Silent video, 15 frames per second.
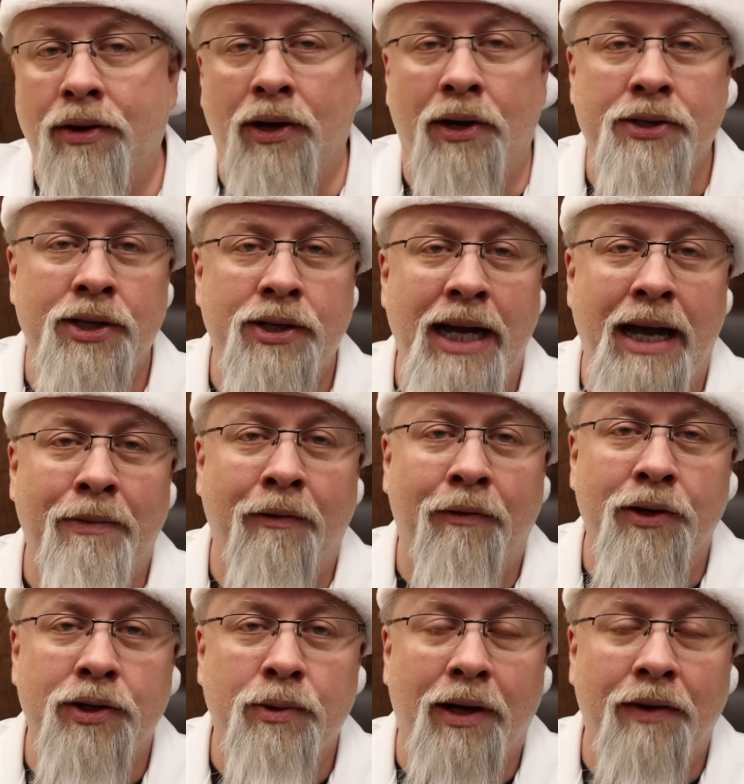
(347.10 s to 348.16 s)
You can also nab it
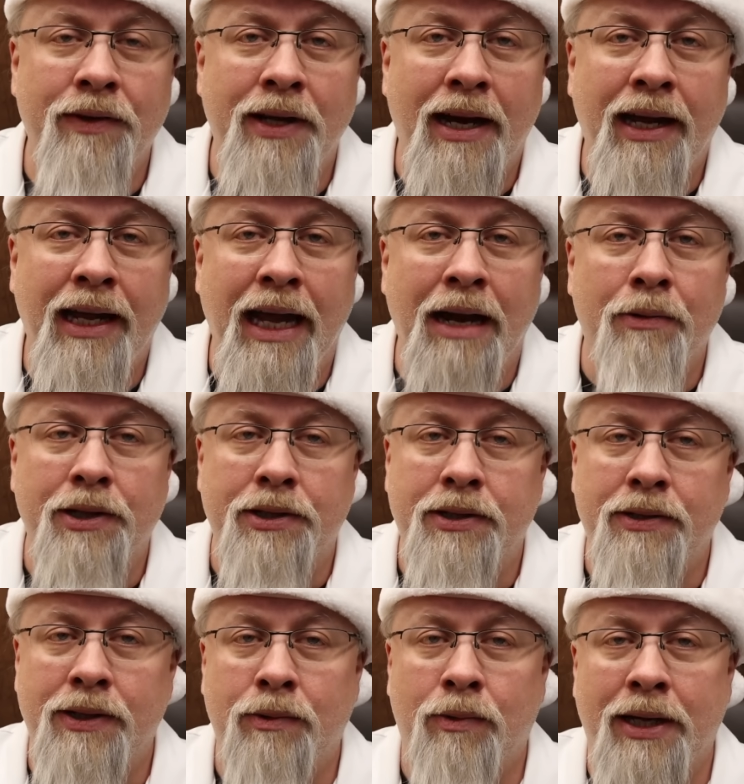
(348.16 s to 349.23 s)
for $12.98 with a
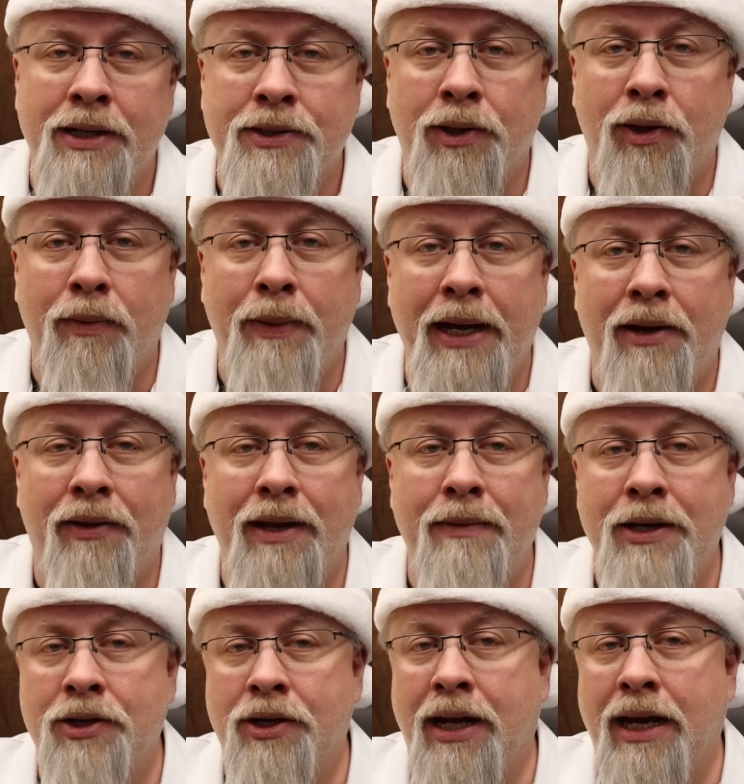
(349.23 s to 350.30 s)
200 watt solar panel. That
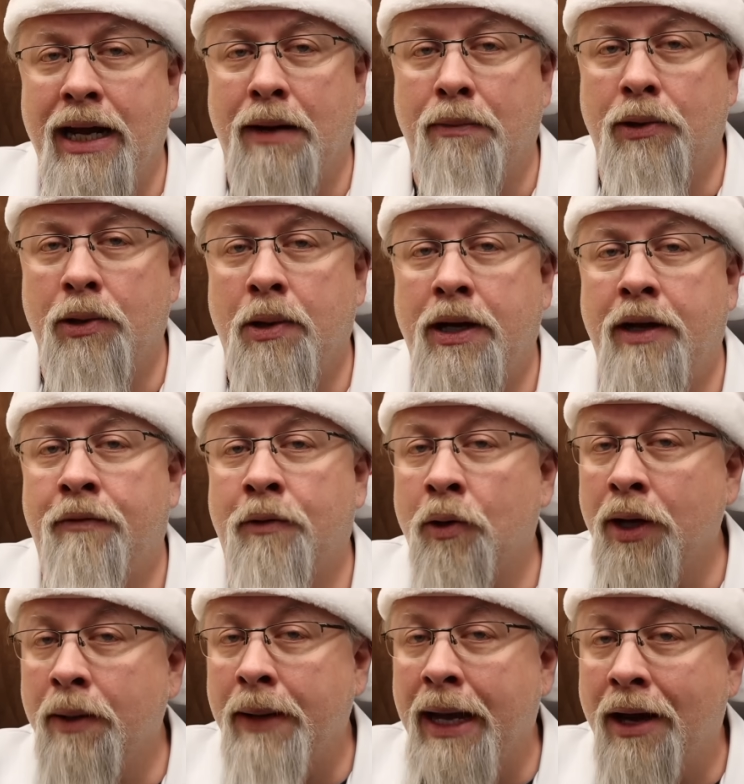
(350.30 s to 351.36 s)
means you're getting a Bluetti
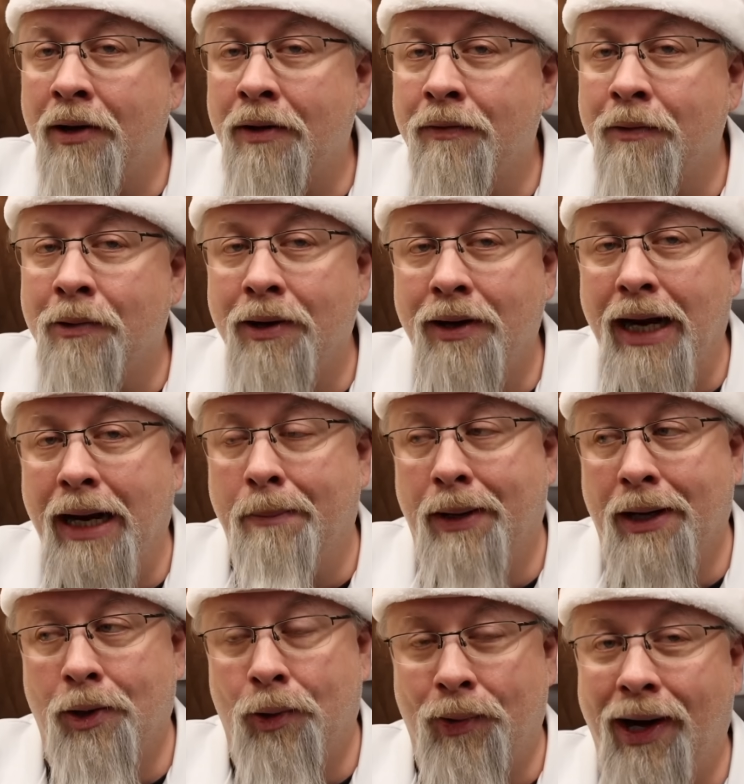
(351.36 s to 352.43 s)
folding panel for a
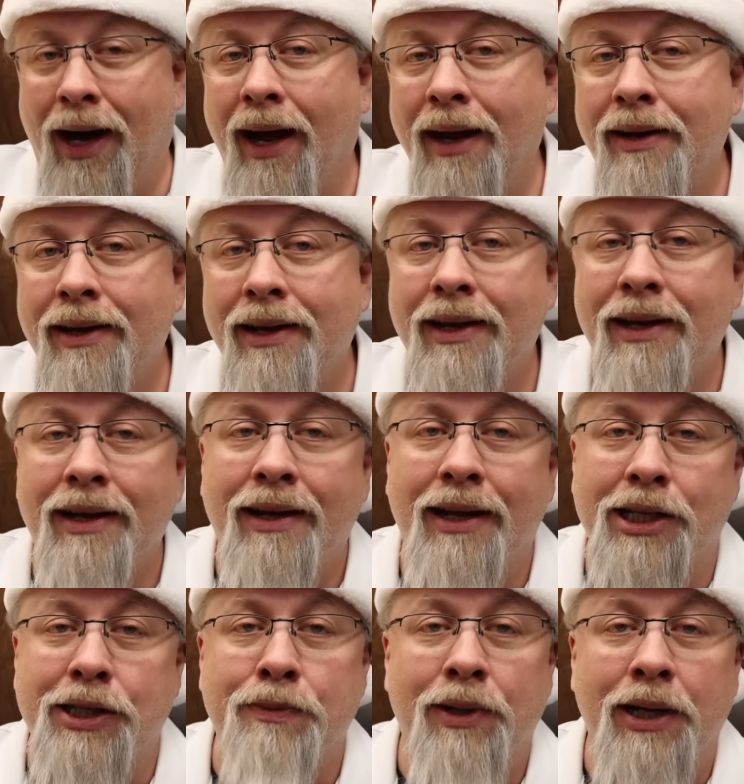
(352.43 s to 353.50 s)
buck a watt.
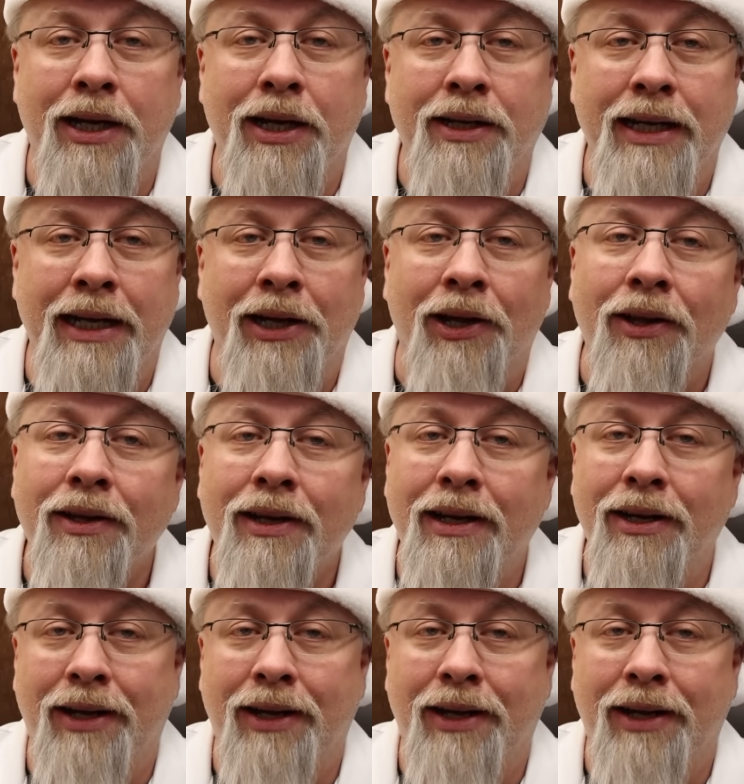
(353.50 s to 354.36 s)
That's a pretty good deal.